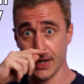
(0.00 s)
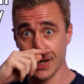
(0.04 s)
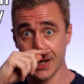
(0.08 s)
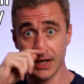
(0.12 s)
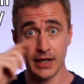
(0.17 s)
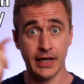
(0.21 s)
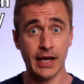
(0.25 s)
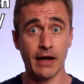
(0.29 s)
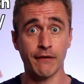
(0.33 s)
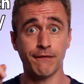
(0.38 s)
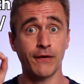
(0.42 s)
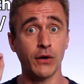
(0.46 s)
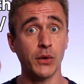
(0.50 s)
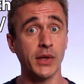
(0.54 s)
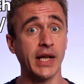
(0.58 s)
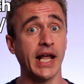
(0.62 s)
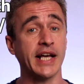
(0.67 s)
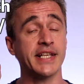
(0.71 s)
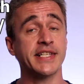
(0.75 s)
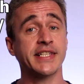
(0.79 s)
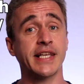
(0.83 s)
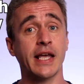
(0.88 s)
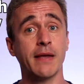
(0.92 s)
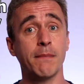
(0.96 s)
Now following
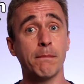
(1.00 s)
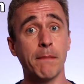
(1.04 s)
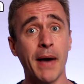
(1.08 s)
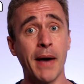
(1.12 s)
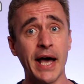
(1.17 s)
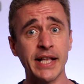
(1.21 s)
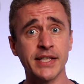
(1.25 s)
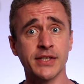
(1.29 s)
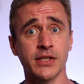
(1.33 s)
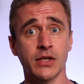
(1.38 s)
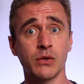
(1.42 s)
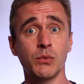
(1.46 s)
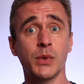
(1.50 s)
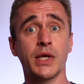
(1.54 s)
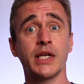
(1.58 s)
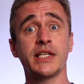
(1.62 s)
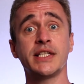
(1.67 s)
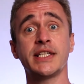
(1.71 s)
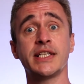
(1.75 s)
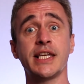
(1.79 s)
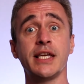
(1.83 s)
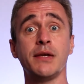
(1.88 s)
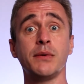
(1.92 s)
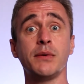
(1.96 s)
that same pattern, we can
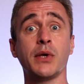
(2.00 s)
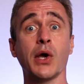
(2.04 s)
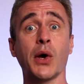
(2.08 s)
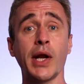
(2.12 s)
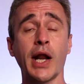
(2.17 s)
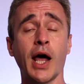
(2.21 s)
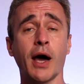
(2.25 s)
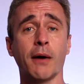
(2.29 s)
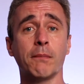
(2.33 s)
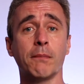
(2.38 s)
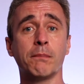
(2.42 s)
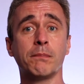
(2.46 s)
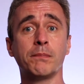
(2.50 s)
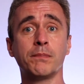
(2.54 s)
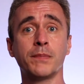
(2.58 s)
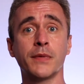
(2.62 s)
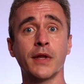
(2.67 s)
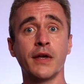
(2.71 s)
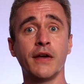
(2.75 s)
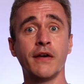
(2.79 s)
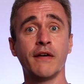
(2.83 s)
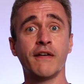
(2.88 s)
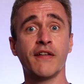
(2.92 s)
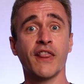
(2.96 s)
just keep going up.
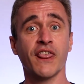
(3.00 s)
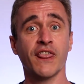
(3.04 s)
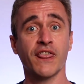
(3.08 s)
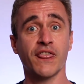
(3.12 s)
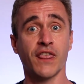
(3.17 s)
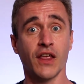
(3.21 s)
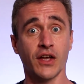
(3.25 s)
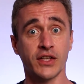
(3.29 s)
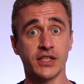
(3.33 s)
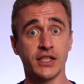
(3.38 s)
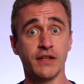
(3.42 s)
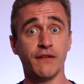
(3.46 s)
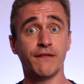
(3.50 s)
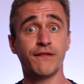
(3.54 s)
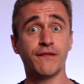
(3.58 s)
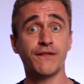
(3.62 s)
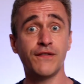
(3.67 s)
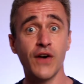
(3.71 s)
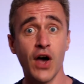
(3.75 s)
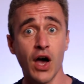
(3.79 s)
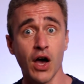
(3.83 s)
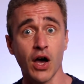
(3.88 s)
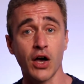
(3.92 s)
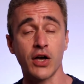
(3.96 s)

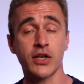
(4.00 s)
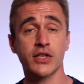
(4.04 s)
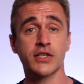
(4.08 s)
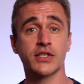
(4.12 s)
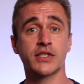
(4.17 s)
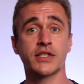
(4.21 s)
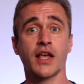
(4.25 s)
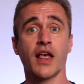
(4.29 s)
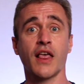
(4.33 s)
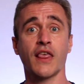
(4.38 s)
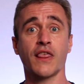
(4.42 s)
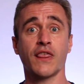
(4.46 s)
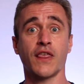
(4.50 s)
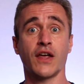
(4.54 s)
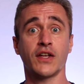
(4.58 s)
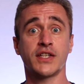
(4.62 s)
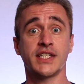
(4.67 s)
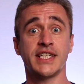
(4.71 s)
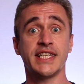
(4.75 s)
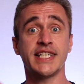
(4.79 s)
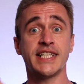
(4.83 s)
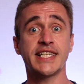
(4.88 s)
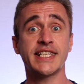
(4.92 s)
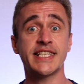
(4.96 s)
31st,
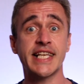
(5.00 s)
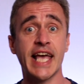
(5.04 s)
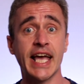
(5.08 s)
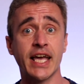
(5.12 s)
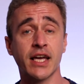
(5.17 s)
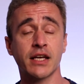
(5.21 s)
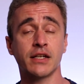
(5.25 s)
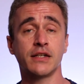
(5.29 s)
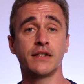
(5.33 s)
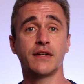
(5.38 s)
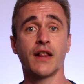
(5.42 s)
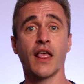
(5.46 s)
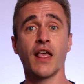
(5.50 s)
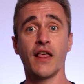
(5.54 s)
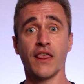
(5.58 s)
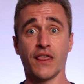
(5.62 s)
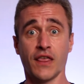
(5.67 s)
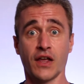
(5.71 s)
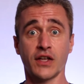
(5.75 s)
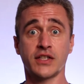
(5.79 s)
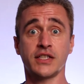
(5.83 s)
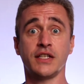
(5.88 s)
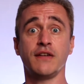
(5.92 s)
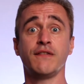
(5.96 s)
32nd,
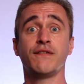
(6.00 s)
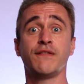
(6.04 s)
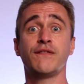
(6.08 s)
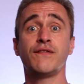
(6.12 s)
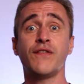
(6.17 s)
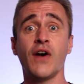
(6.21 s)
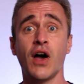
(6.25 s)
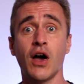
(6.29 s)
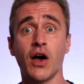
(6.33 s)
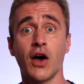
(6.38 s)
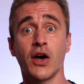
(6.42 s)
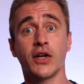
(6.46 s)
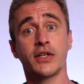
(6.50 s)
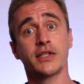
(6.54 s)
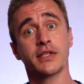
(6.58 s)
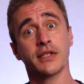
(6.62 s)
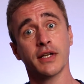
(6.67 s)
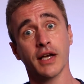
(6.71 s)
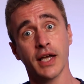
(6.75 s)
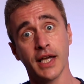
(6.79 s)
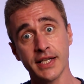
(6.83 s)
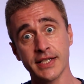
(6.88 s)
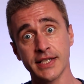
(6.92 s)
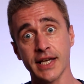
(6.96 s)
33rd,
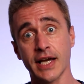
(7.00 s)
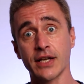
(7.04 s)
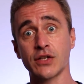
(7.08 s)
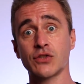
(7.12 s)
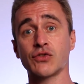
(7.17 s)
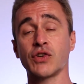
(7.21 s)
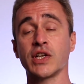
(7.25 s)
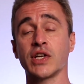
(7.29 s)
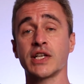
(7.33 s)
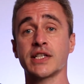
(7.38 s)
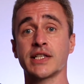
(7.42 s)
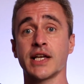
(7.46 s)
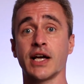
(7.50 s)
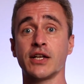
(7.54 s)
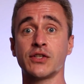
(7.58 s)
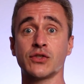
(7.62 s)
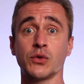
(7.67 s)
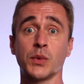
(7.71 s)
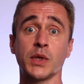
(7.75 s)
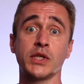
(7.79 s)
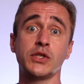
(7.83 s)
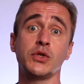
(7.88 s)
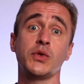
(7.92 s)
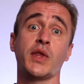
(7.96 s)
etc., etc.
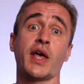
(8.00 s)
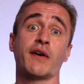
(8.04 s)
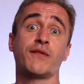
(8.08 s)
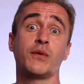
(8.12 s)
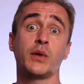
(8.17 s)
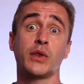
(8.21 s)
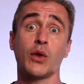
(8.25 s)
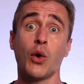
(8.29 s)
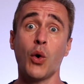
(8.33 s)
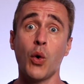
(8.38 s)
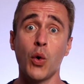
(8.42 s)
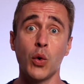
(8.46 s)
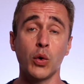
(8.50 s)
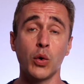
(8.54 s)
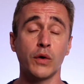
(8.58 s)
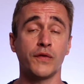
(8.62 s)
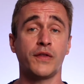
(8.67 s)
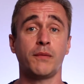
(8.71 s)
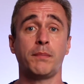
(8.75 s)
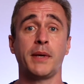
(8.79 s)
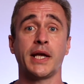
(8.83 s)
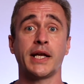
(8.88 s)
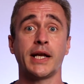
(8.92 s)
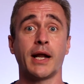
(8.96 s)
We can do that with all of the
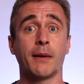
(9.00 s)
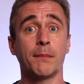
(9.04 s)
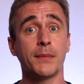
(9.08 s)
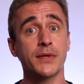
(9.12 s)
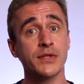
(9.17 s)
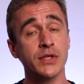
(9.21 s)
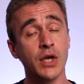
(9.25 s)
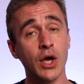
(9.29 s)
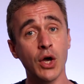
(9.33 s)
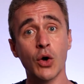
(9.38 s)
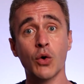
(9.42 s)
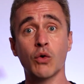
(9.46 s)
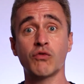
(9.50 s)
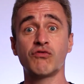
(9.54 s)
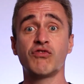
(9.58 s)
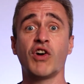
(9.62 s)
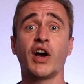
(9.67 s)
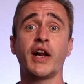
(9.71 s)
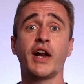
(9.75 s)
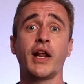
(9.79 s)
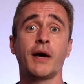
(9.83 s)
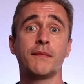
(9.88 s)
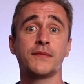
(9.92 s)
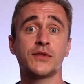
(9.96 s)
big numbers
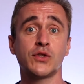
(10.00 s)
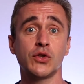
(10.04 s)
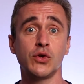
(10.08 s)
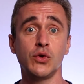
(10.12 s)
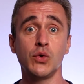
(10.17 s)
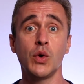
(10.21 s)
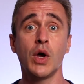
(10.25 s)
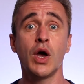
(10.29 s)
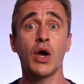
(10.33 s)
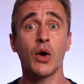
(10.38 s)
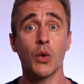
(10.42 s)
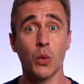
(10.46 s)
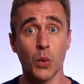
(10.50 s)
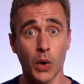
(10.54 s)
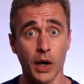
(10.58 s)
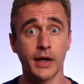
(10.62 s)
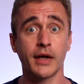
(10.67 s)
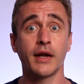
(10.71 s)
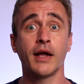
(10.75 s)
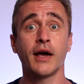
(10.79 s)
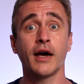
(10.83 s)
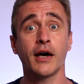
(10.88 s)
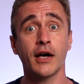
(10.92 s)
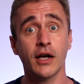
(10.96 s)
right up to
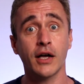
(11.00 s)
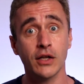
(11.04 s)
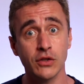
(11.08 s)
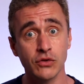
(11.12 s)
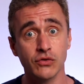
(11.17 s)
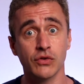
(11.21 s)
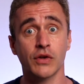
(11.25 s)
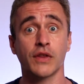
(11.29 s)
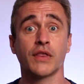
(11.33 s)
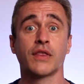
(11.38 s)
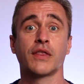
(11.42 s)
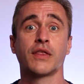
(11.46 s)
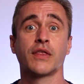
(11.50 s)
100th.